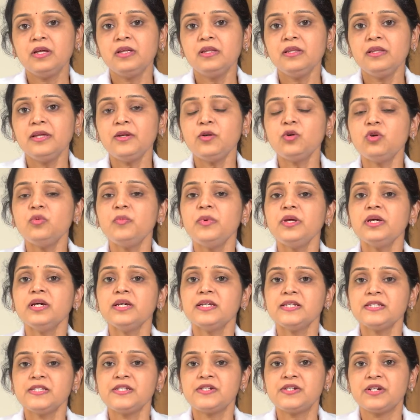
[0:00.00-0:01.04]
There could be a
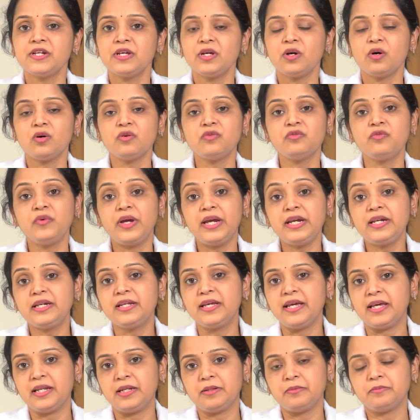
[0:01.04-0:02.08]
history of weight
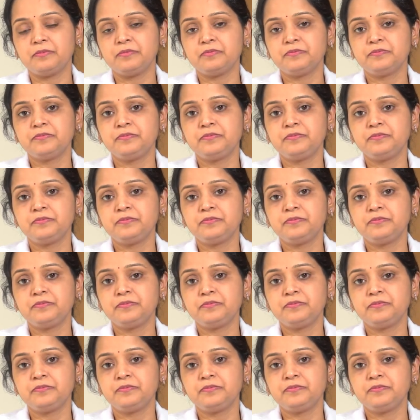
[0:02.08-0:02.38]
gain.